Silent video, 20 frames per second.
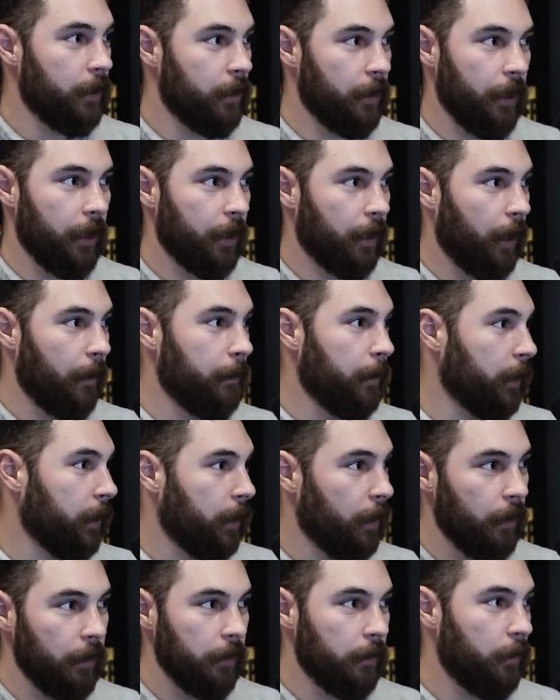And like I'm gonna
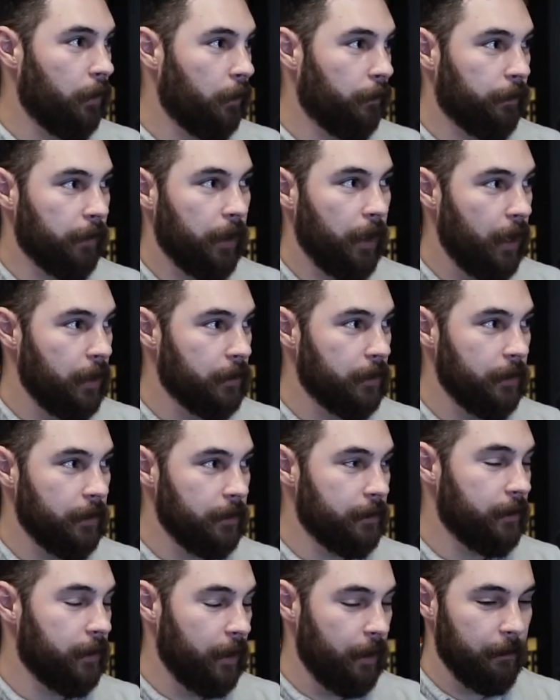get all the
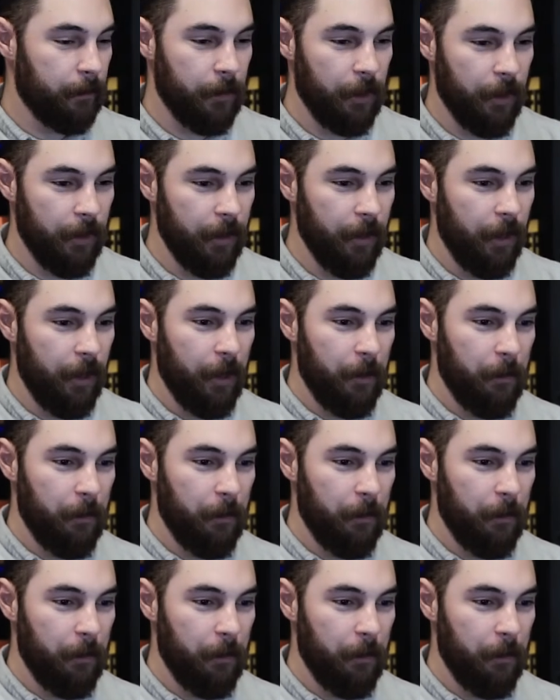notifications and I'm good.